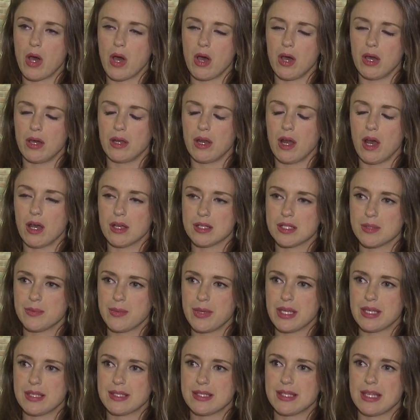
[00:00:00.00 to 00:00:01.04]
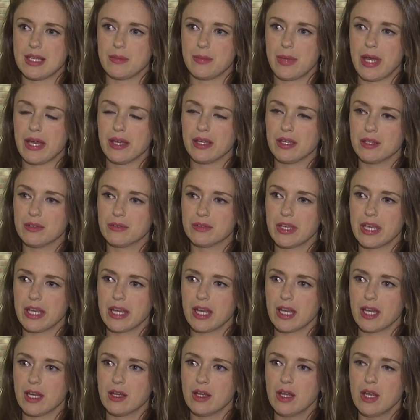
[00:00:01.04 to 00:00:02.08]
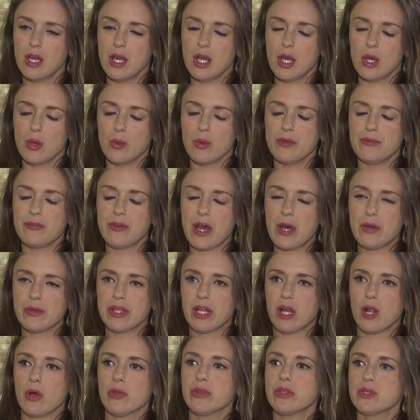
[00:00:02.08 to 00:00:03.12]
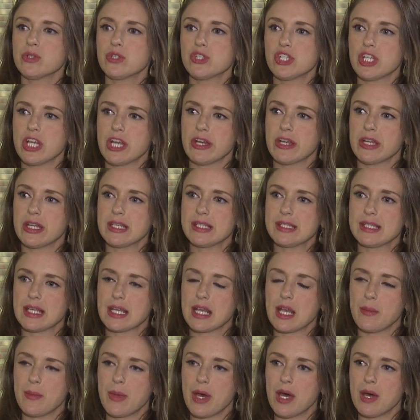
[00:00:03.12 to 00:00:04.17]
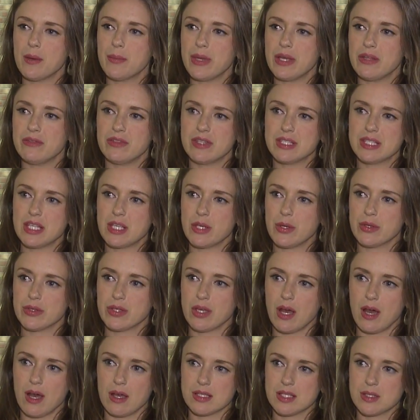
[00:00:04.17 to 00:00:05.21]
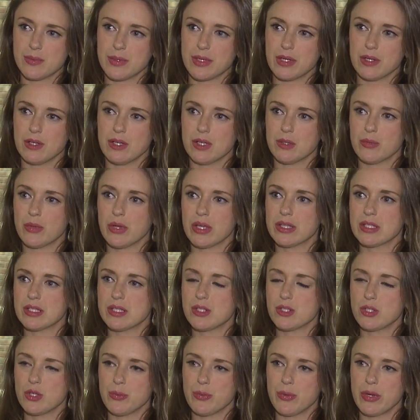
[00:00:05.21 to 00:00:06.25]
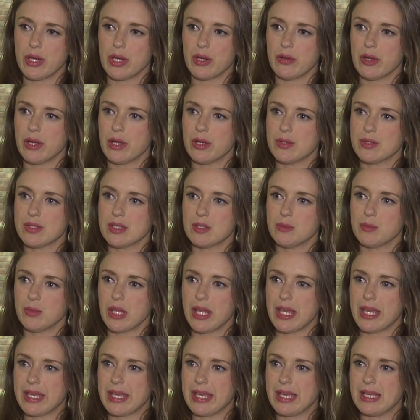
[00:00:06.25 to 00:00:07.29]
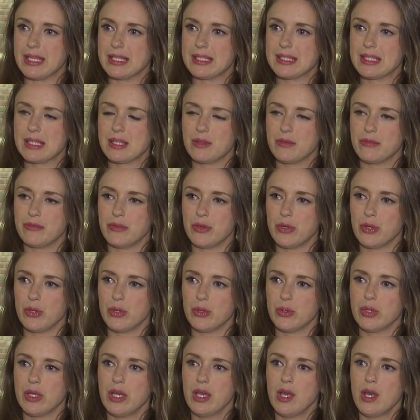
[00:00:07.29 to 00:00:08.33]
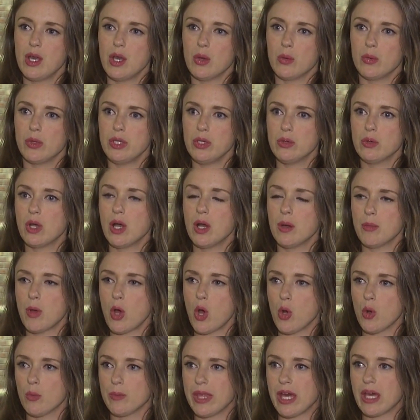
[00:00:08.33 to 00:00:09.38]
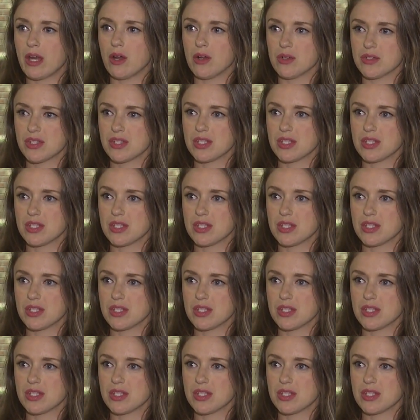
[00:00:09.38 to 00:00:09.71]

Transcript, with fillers: on hospice and palliative care, we found that all those charities that come up and visit you at the hospital and bring the superheroes and the blankets and the food, when you come home, that all